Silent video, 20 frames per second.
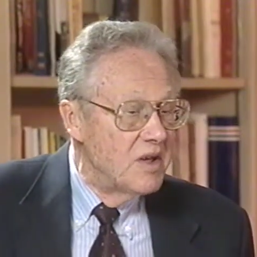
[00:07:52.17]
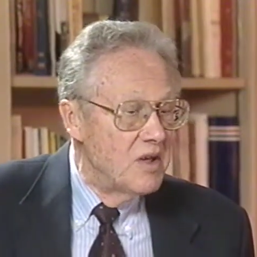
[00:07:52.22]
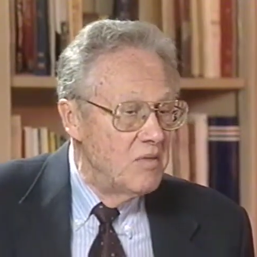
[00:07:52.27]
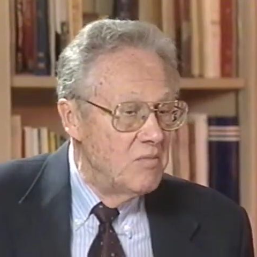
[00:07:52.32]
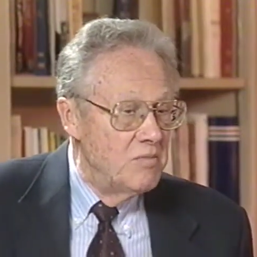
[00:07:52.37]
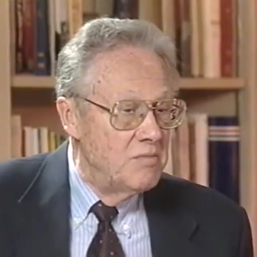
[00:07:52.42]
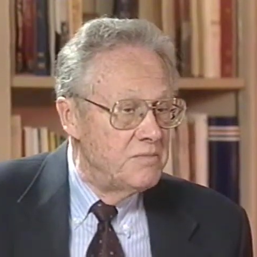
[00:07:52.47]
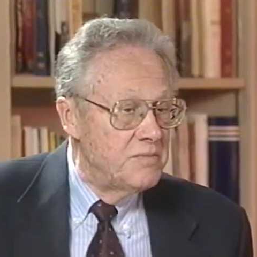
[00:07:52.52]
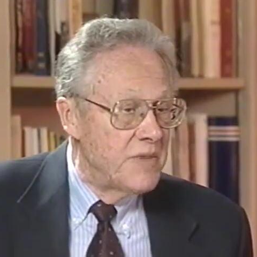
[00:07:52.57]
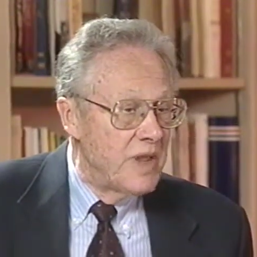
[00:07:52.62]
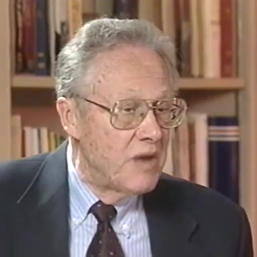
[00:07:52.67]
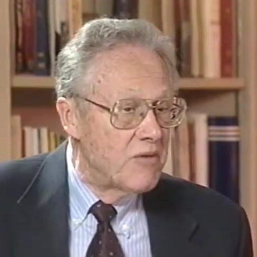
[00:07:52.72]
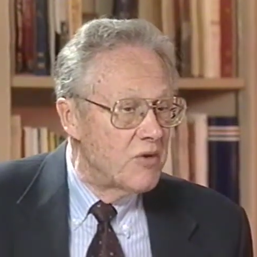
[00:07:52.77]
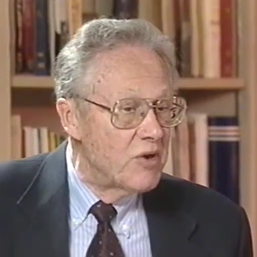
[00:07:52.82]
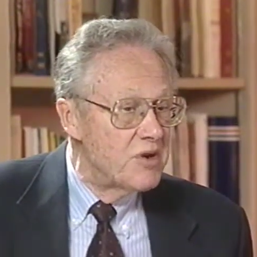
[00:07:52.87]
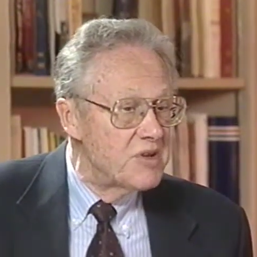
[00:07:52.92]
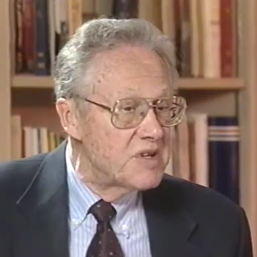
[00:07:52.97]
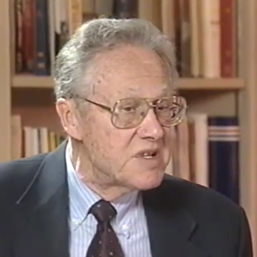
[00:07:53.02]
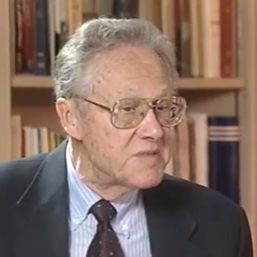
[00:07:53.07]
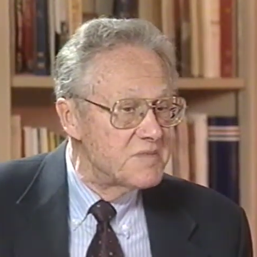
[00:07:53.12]
that have
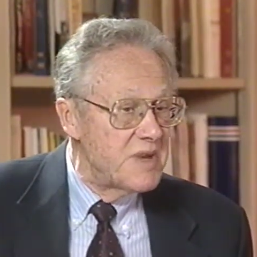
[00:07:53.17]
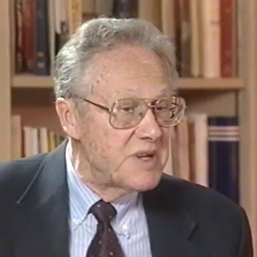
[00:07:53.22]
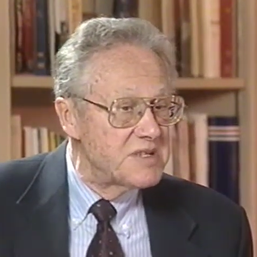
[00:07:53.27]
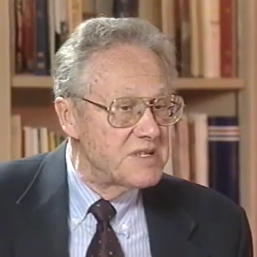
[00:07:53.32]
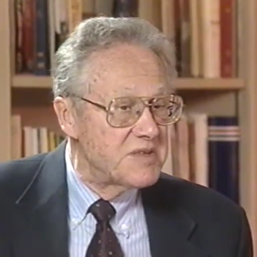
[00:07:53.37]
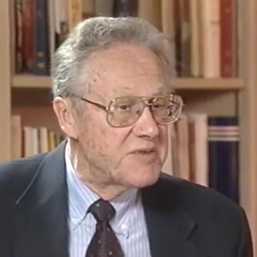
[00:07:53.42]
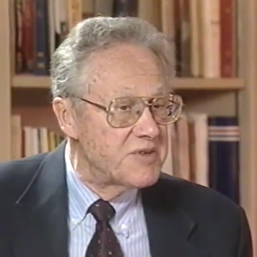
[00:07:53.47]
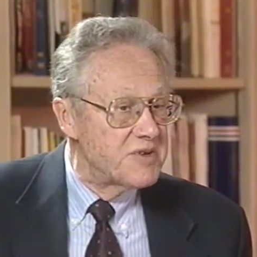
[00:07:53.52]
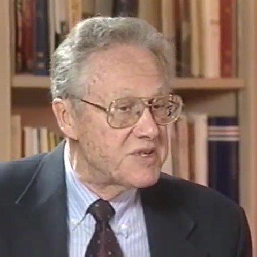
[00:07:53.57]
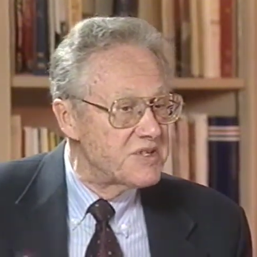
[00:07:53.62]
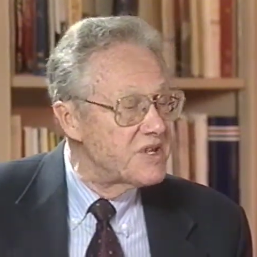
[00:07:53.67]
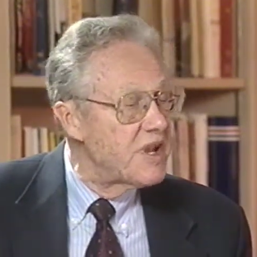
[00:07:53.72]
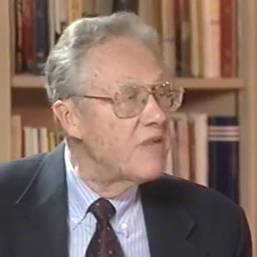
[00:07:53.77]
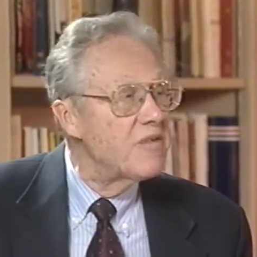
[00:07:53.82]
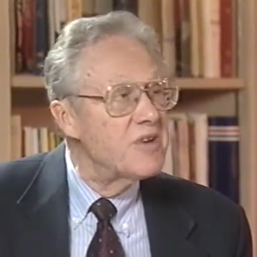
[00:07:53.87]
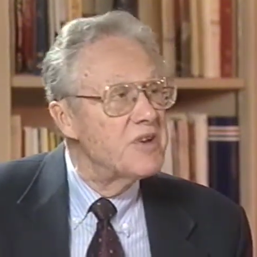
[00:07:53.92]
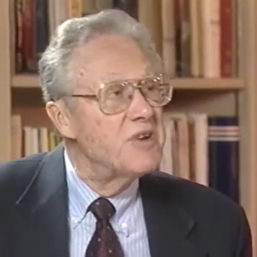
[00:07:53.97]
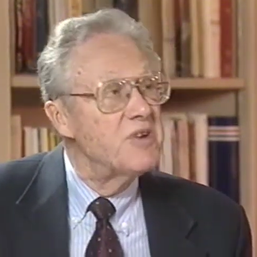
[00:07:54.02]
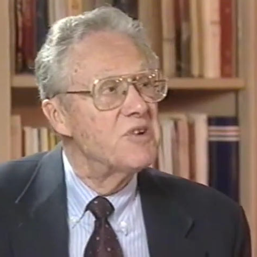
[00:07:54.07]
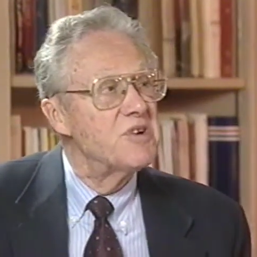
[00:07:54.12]
heard this message for
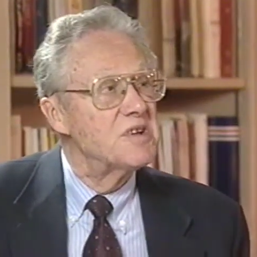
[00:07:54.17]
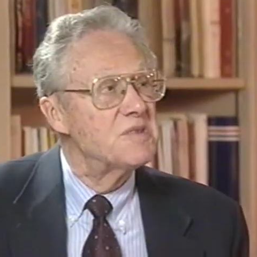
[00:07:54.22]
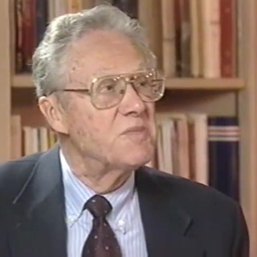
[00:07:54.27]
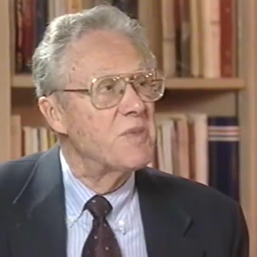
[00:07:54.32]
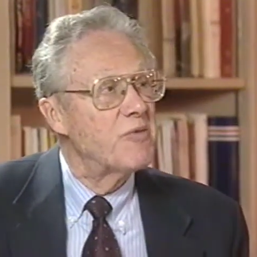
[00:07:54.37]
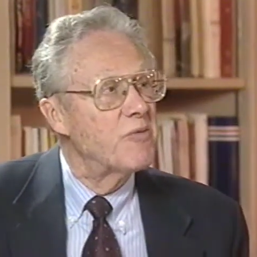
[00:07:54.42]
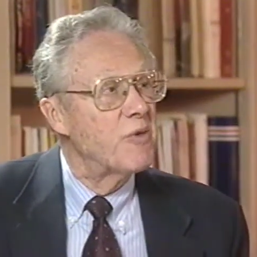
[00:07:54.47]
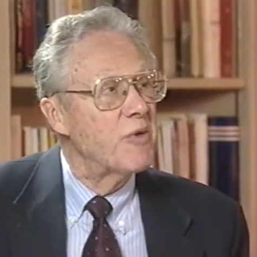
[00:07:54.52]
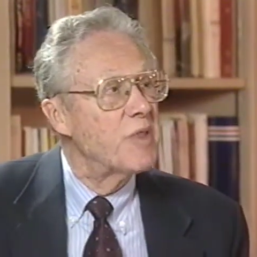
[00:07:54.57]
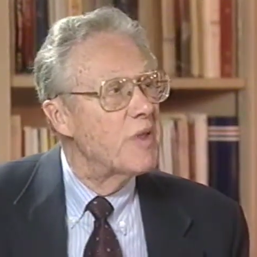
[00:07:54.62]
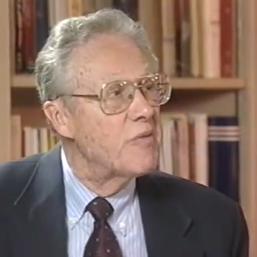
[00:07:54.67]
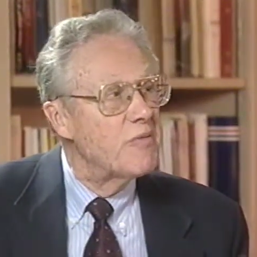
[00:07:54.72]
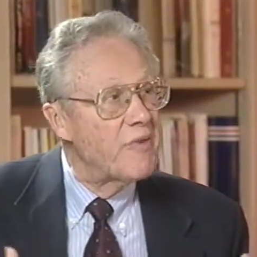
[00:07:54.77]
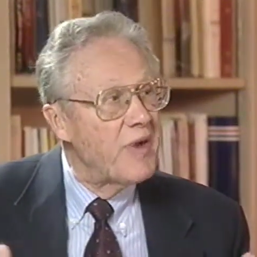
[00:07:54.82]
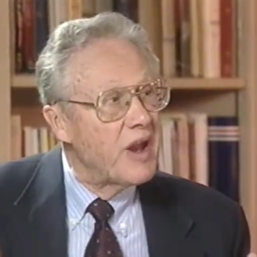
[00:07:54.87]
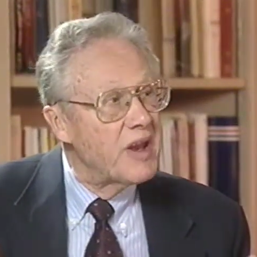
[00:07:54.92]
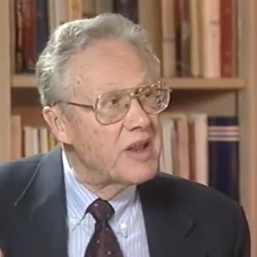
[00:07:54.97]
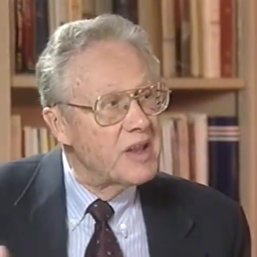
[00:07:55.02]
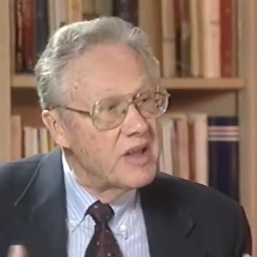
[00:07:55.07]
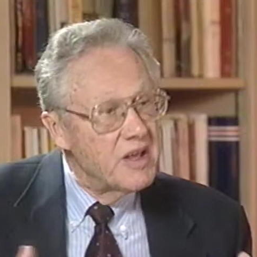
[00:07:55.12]
7 years before they
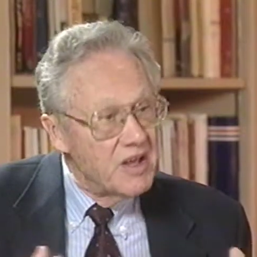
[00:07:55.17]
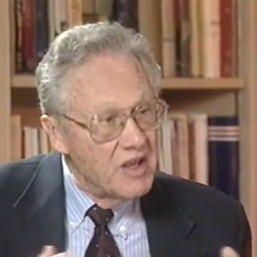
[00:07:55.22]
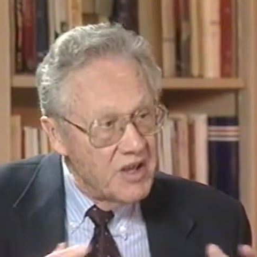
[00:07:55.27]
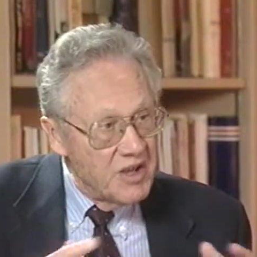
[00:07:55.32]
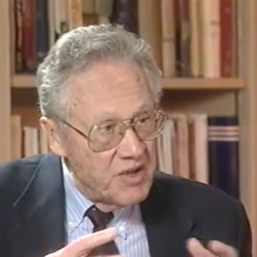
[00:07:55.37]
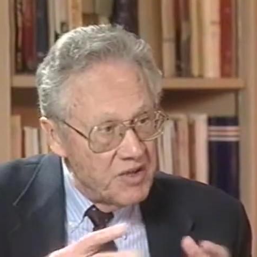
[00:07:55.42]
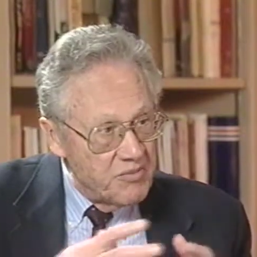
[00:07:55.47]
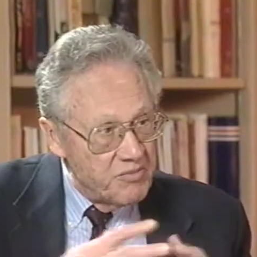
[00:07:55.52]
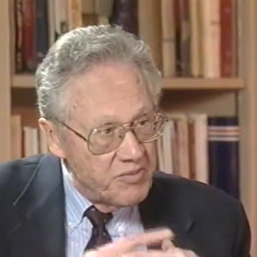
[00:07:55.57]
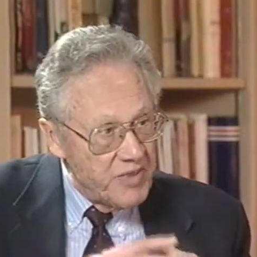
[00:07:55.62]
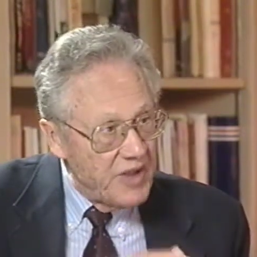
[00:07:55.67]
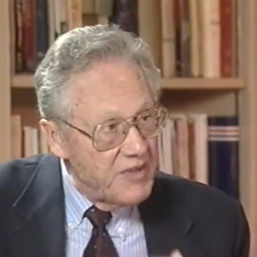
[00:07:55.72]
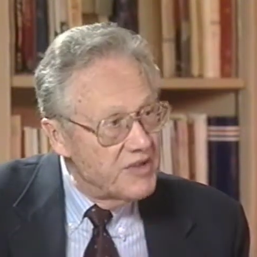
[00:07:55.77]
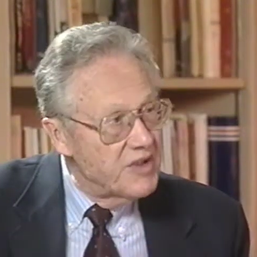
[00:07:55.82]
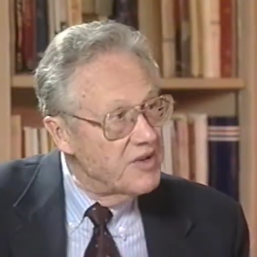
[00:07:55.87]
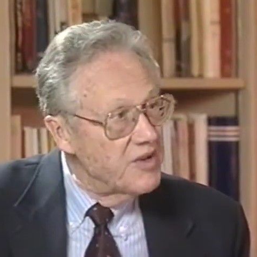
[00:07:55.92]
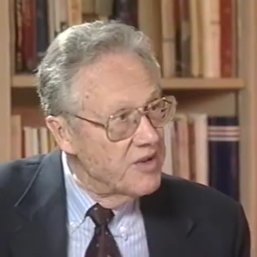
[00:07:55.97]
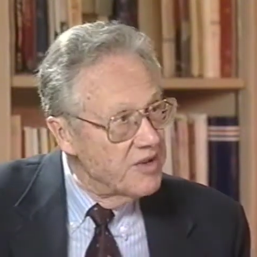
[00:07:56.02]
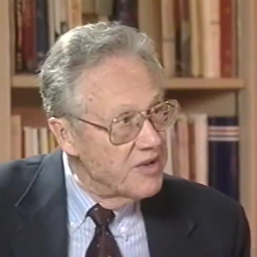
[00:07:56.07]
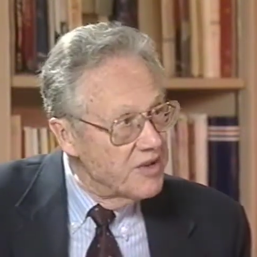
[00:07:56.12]
finally made